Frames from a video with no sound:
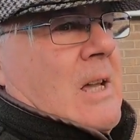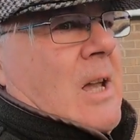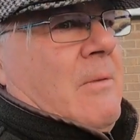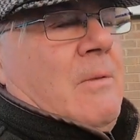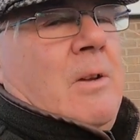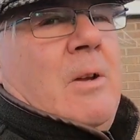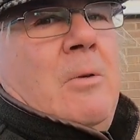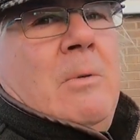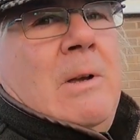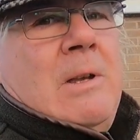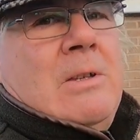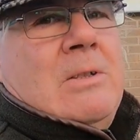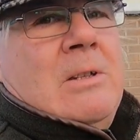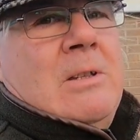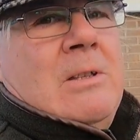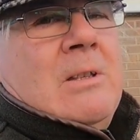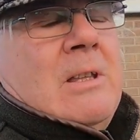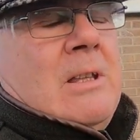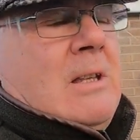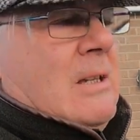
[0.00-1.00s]
a few weeks
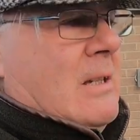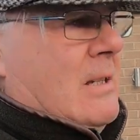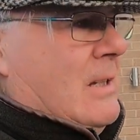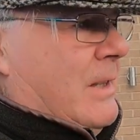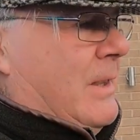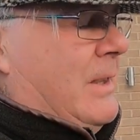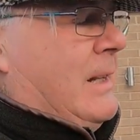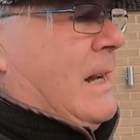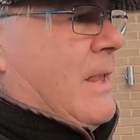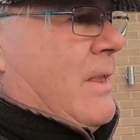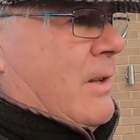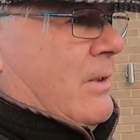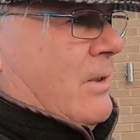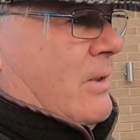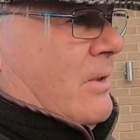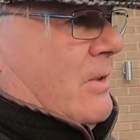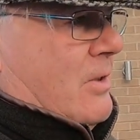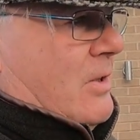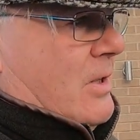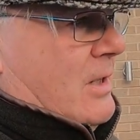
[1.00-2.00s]
in the
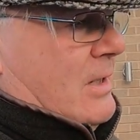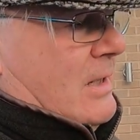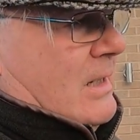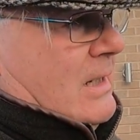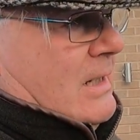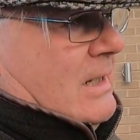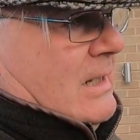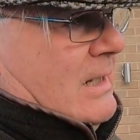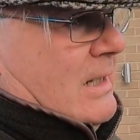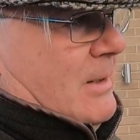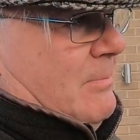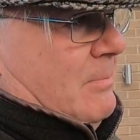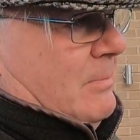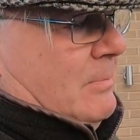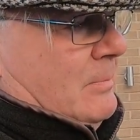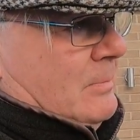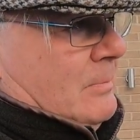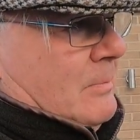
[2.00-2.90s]
Netherlands. It